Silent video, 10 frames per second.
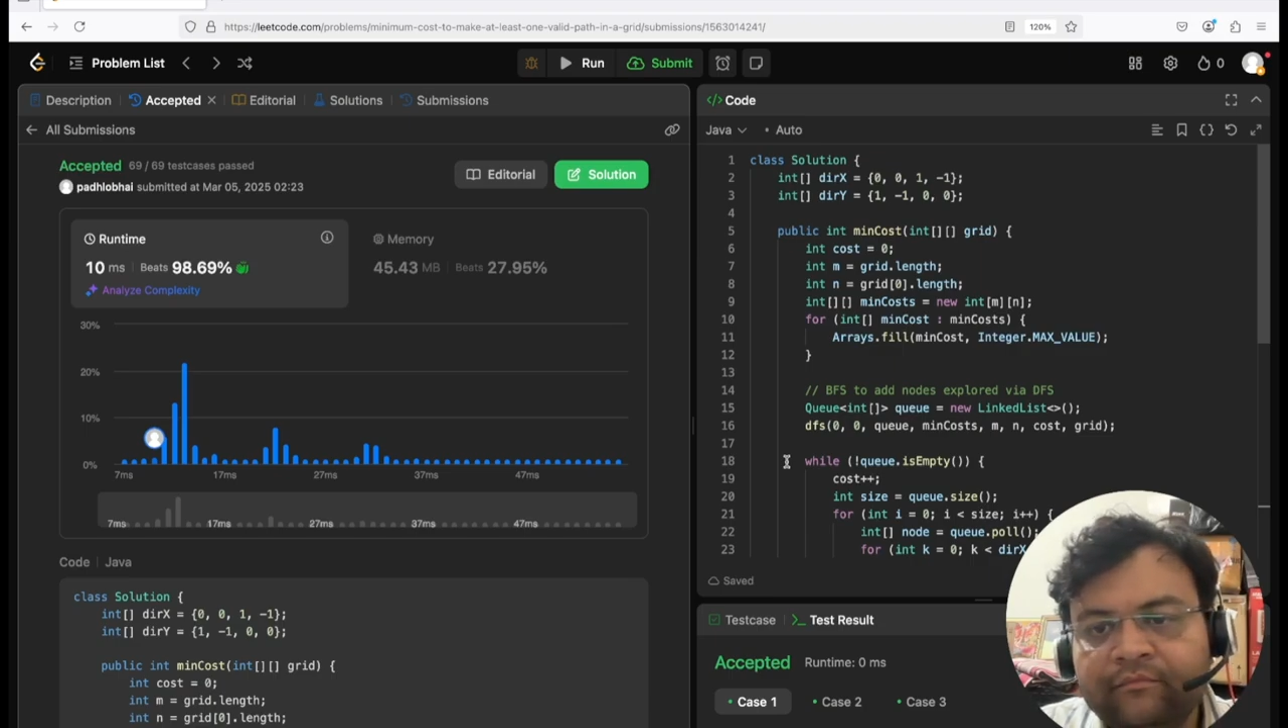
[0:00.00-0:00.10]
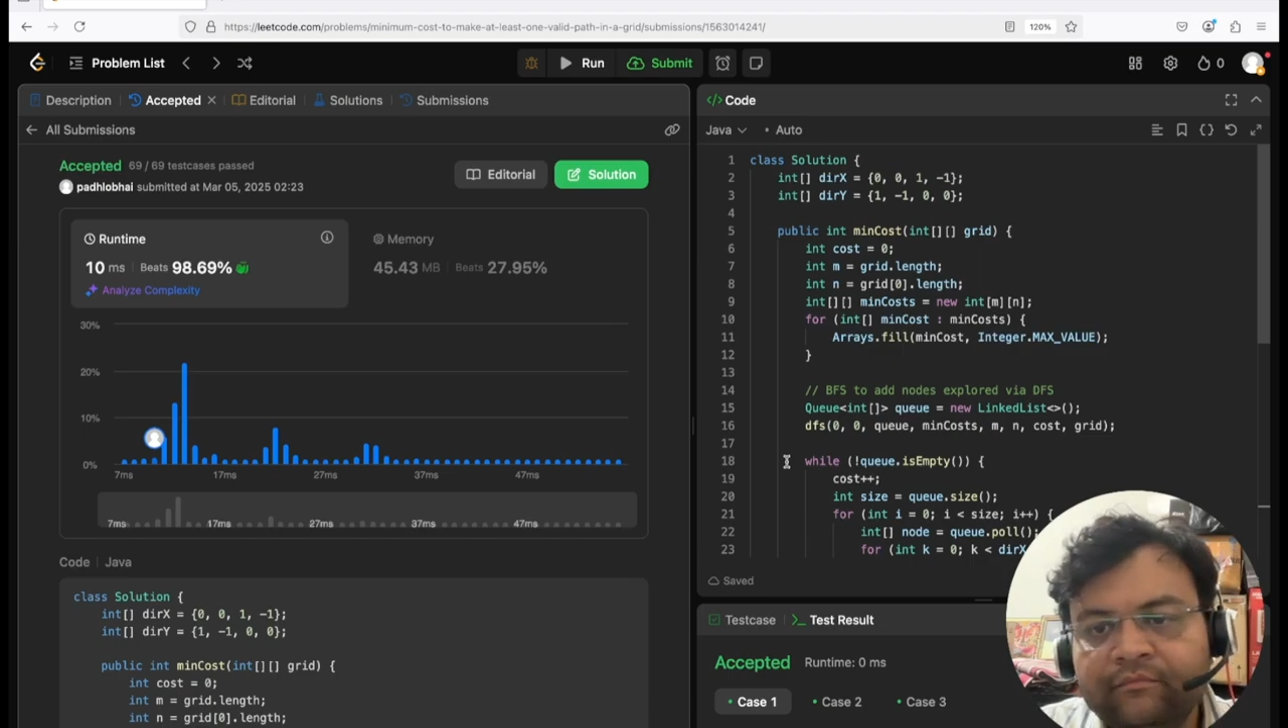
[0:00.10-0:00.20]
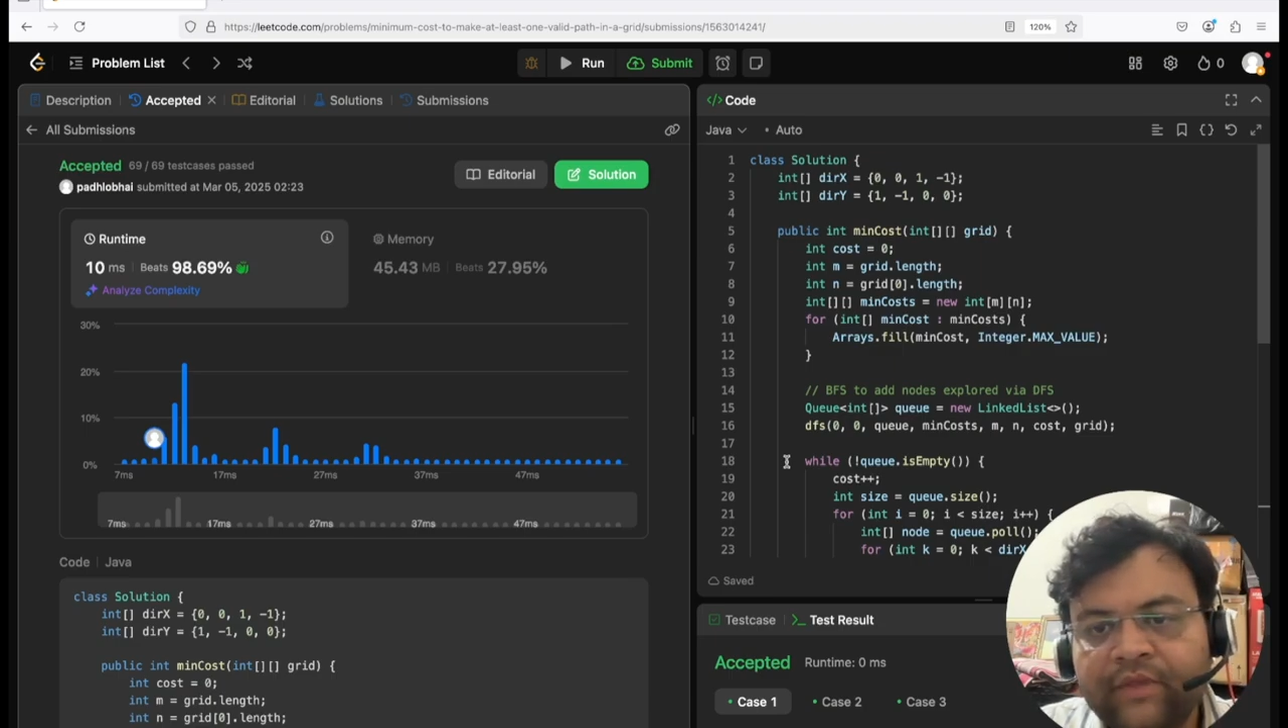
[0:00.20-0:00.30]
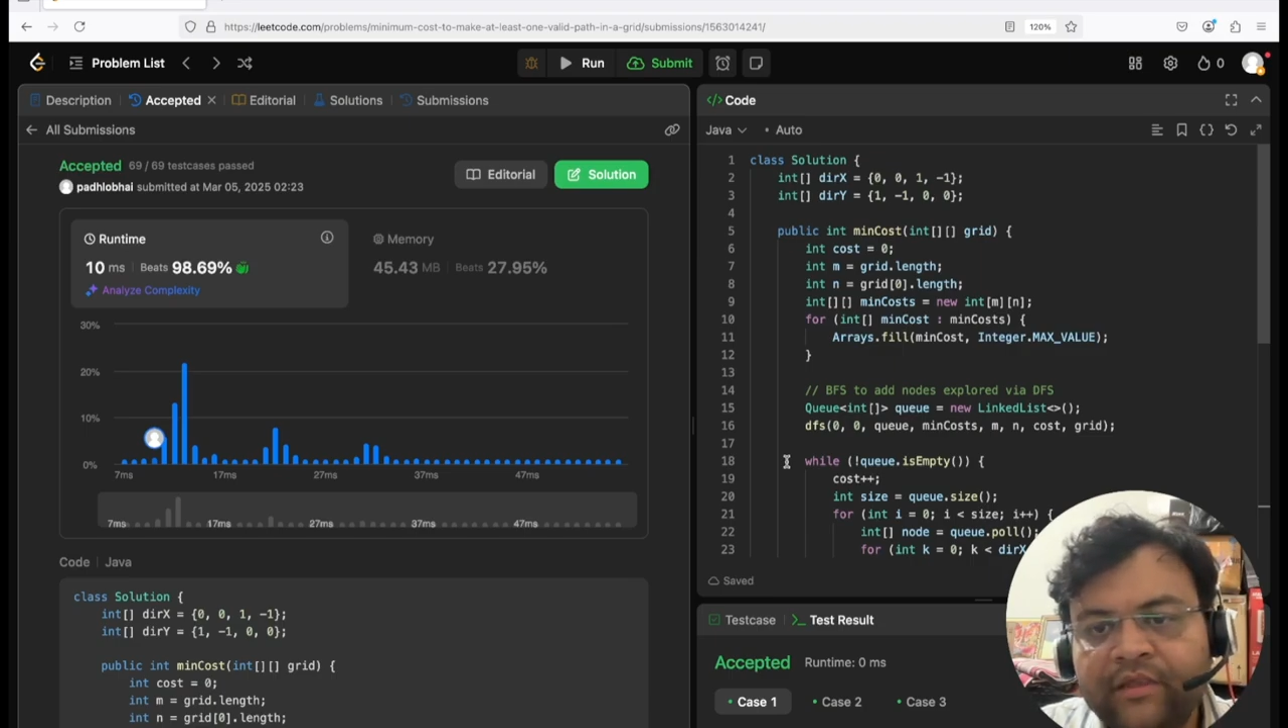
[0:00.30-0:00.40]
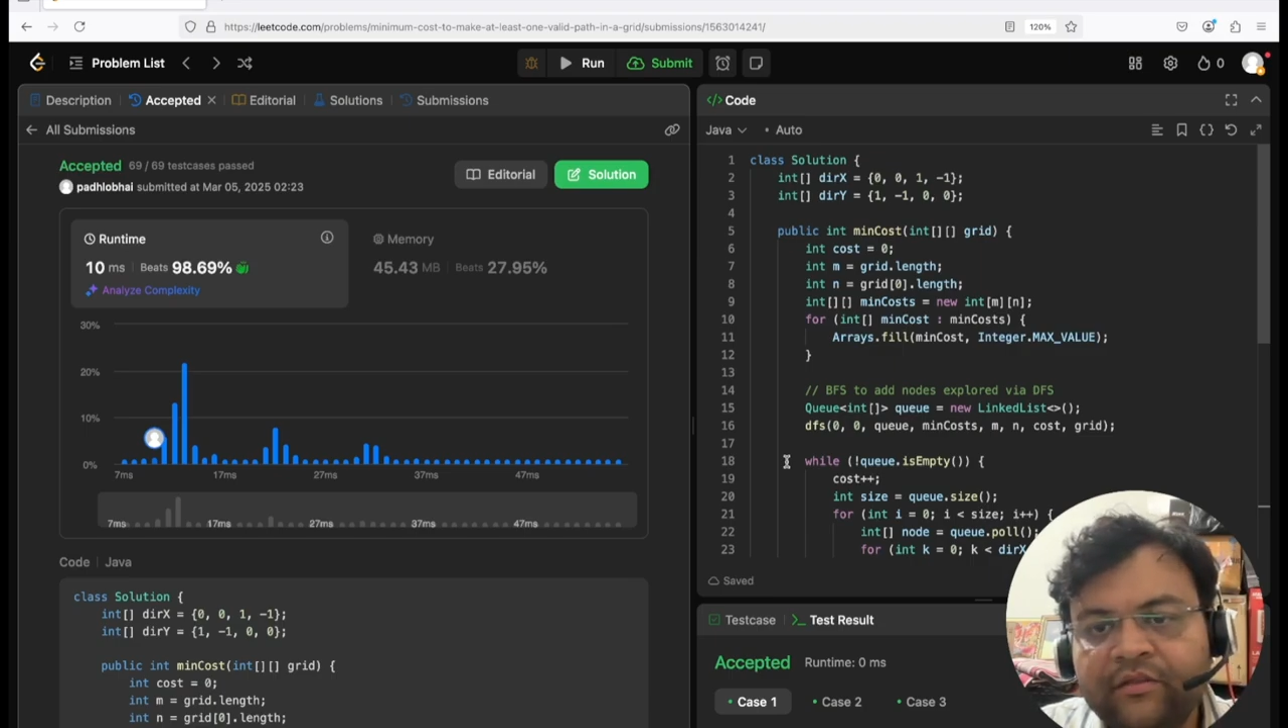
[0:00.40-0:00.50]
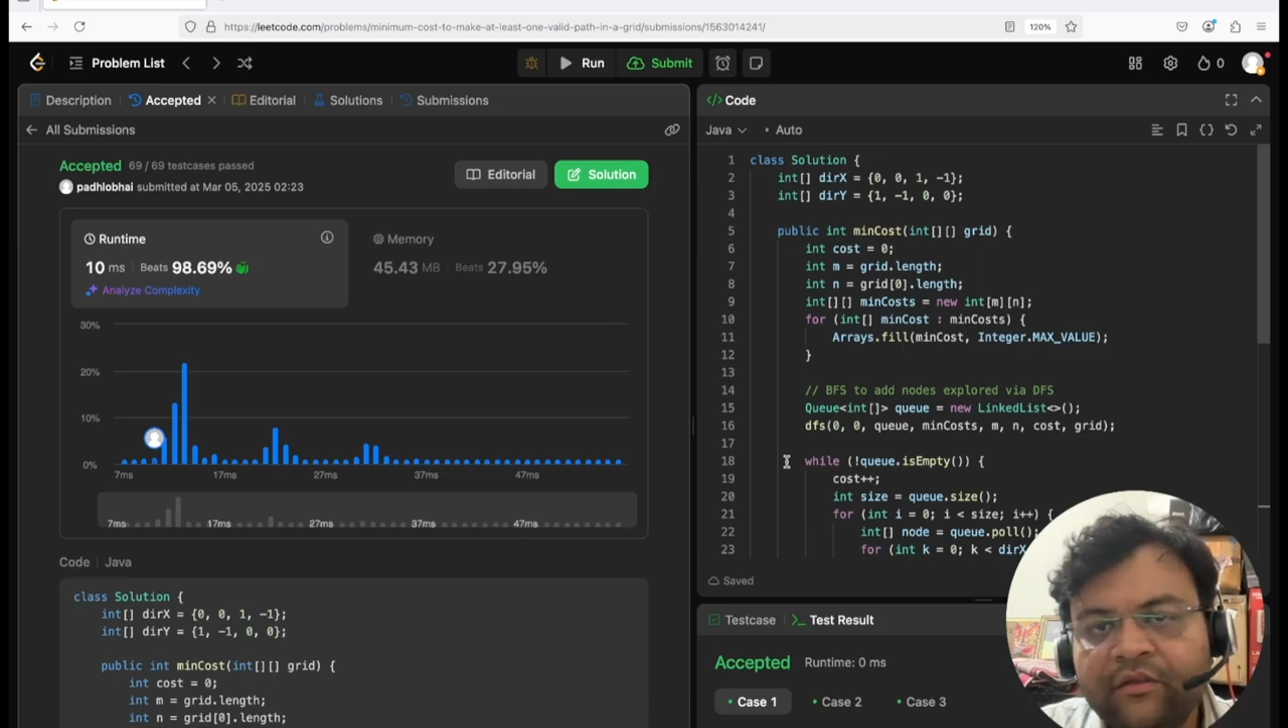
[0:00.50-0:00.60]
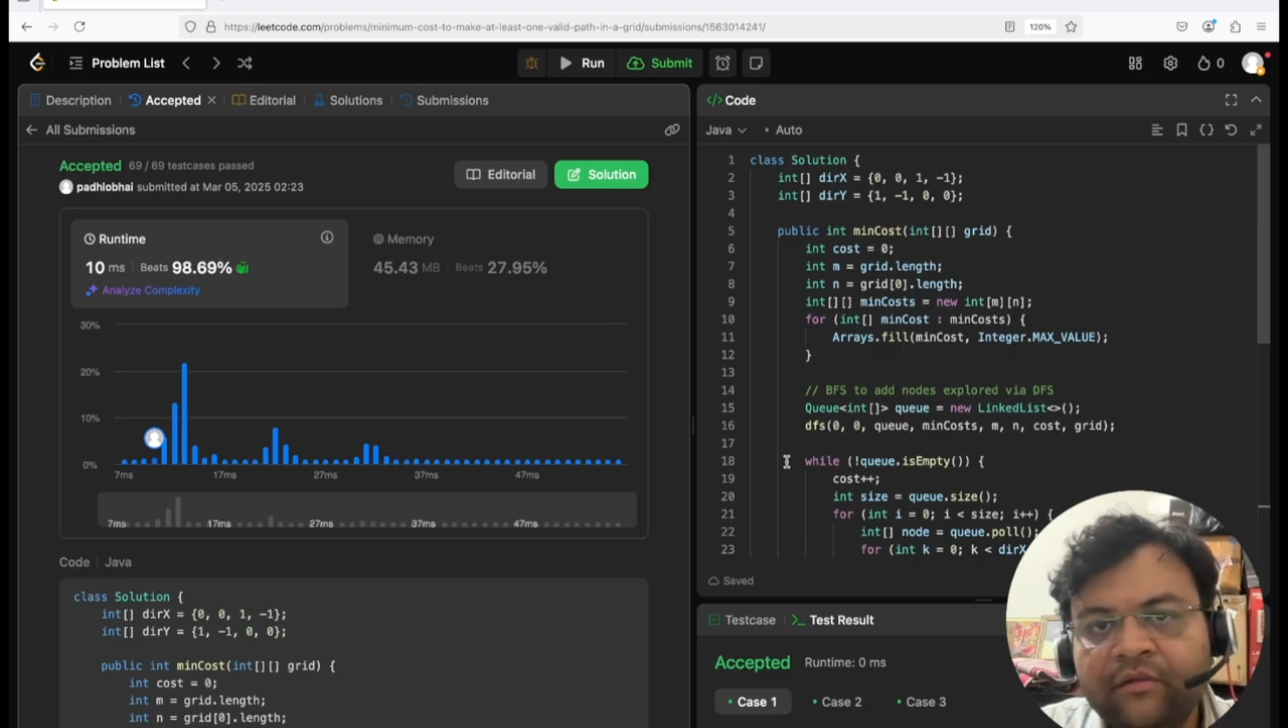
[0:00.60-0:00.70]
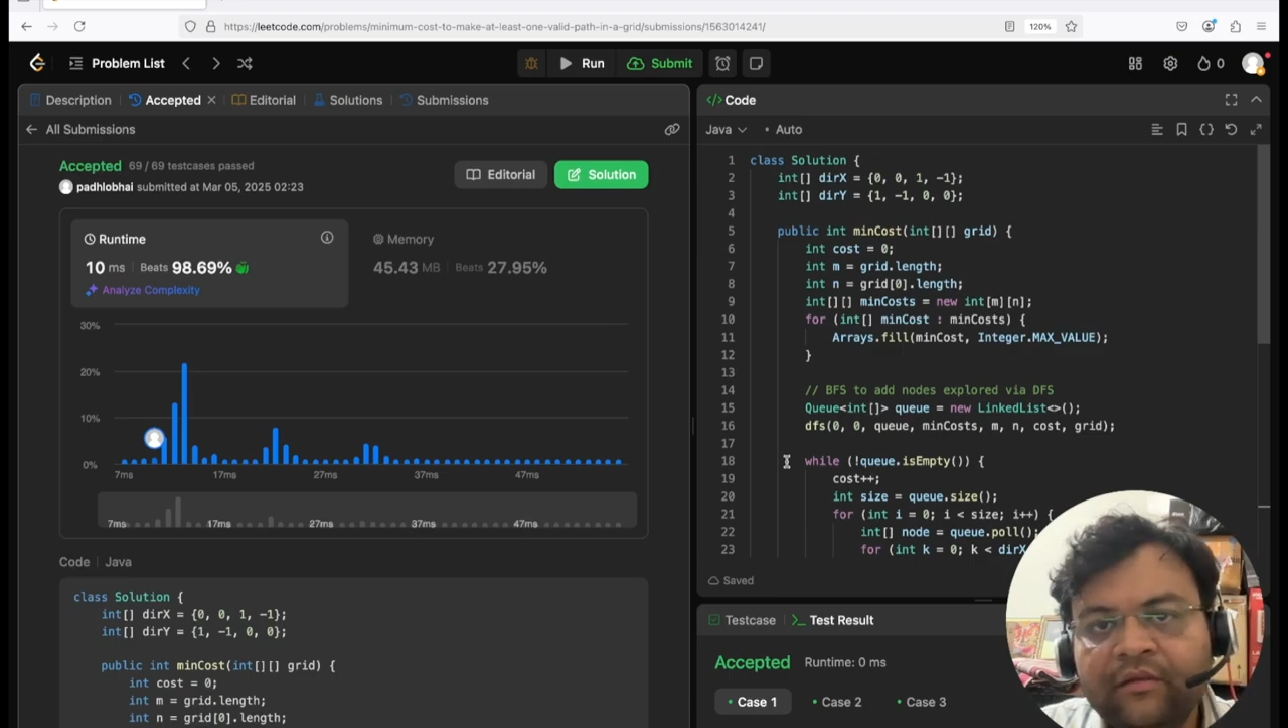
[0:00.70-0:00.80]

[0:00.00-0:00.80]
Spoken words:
that's all.